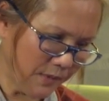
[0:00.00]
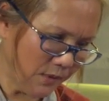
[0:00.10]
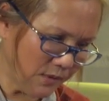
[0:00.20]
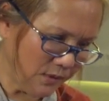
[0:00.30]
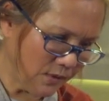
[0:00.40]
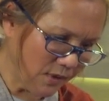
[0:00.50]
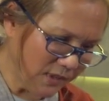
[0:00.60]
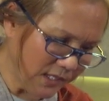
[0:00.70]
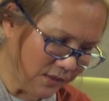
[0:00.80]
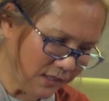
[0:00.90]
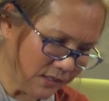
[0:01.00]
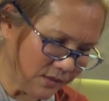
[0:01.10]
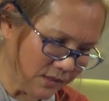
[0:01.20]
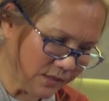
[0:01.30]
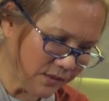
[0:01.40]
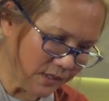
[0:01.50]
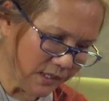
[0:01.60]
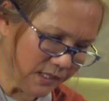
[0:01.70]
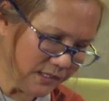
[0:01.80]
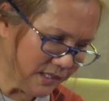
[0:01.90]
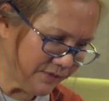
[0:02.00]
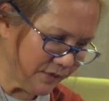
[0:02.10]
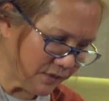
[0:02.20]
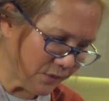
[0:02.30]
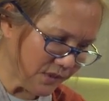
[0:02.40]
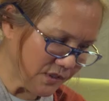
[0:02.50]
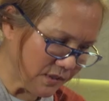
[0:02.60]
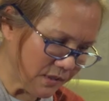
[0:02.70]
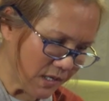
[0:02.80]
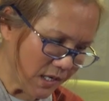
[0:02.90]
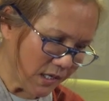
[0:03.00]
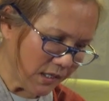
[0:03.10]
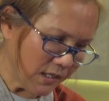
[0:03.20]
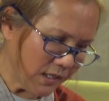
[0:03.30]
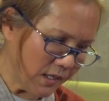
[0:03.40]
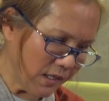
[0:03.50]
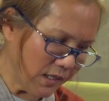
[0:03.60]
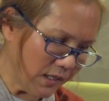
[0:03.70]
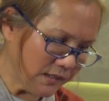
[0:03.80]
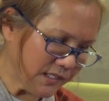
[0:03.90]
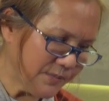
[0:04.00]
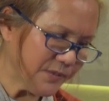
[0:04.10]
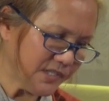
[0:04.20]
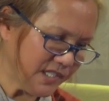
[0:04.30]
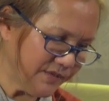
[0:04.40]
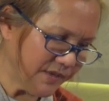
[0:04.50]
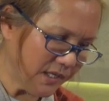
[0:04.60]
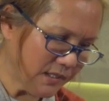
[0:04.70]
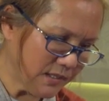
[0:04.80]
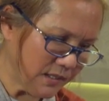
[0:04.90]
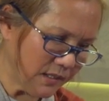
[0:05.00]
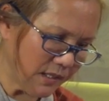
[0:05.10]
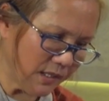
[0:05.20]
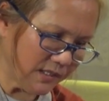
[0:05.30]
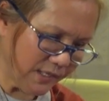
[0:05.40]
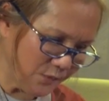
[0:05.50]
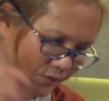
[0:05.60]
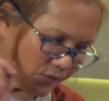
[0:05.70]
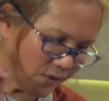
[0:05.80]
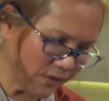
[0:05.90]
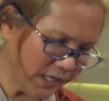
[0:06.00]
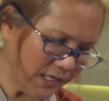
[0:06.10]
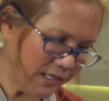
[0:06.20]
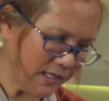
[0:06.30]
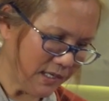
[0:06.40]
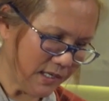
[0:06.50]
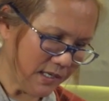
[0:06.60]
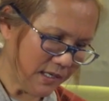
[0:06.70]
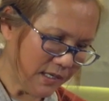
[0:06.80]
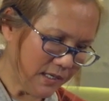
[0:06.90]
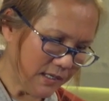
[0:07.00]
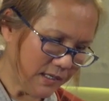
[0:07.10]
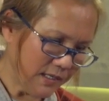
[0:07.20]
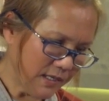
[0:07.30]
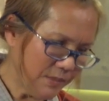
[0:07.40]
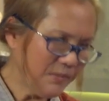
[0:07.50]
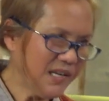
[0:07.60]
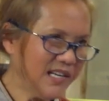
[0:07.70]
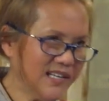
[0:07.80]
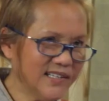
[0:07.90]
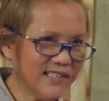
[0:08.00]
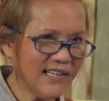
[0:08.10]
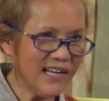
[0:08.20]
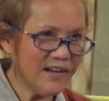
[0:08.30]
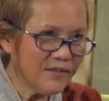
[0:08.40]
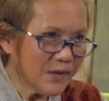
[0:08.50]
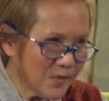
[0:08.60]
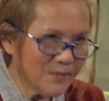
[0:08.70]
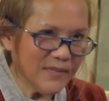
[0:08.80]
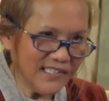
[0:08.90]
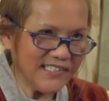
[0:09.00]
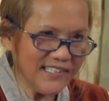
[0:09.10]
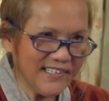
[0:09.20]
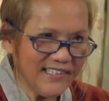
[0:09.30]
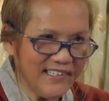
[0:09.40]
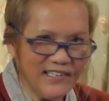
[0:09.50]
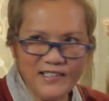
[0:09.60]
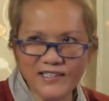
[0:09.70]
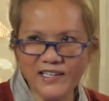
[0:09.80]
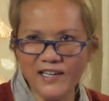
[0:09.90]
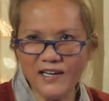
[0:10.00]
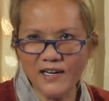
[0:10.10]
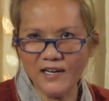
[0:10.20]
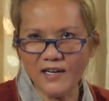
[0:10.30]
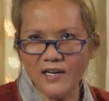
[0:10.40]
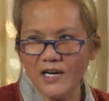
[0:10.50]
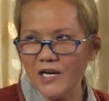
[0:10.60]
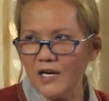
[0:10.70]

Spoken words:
Oh, no, not yet. Sorry. It's a different question. She perceived that they do, okay. Meaning they have equipment, they are